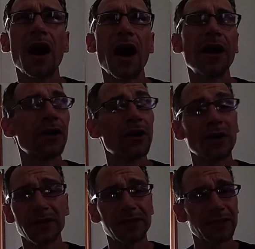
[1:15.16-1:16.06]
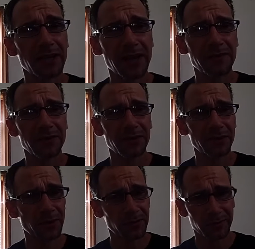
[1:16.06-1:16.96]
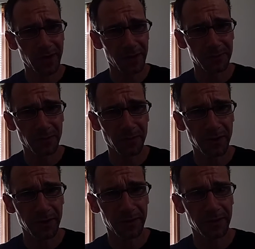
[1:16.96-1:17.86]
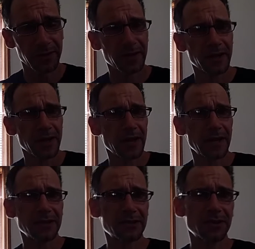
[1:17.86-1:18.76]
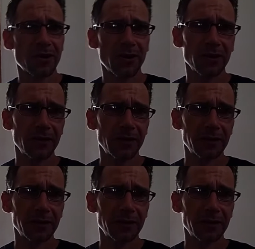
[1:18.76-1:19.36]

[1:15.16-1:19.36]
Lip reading: I know, at least 11 to 12 times already. It's called,